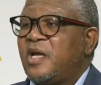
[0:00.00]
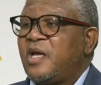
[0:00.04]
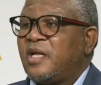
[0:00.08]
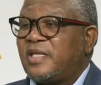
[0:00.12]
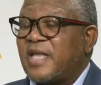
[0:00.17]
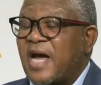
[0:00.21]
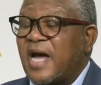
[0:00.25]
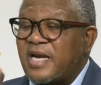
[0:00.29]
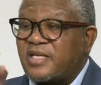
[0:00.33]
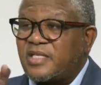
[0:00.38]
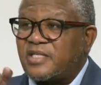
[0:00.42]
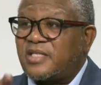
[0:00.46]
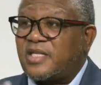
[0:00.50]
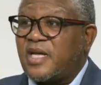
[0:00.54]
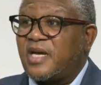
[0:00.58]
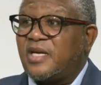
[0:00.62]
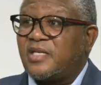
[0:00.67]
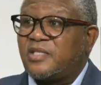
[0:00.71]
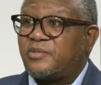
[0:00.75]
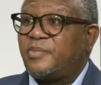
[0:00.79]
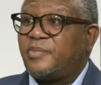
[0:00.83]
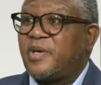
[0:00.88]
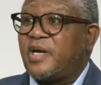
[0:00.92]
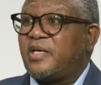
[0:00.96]
That
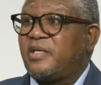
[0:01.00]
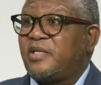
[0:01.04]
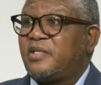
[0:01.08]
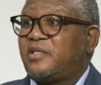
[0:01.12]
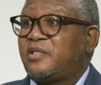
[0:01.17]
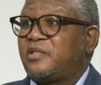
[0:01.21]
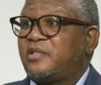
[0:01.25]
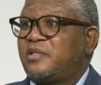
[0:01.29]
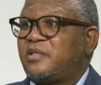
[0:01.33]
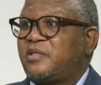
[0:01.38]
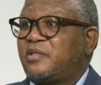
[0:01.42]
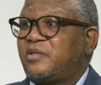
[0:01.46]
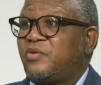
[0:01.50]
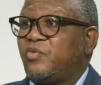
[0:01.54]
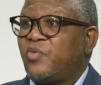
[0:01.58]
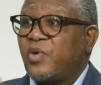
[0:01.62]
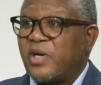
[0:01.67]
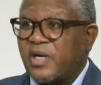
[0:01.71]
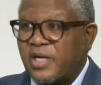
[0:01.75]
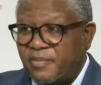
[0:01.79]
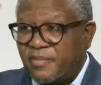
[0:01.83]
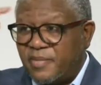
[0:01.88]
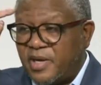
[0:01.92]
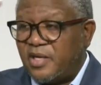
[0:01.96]
statement will
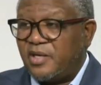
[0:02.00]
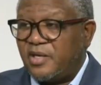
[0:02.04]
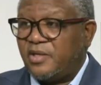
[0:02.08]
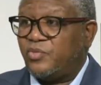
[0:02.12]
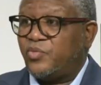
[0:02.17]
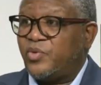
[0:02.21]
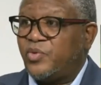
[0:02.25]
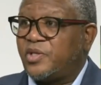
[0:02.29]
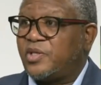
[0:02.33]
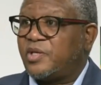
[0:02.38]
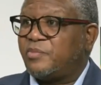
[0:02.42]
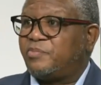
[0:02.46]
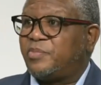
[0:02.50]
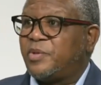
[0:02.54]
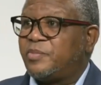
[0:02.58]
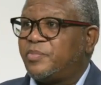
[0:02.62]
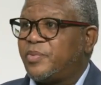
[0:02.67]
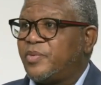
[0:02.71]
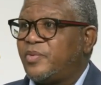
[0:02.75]
remain with the people.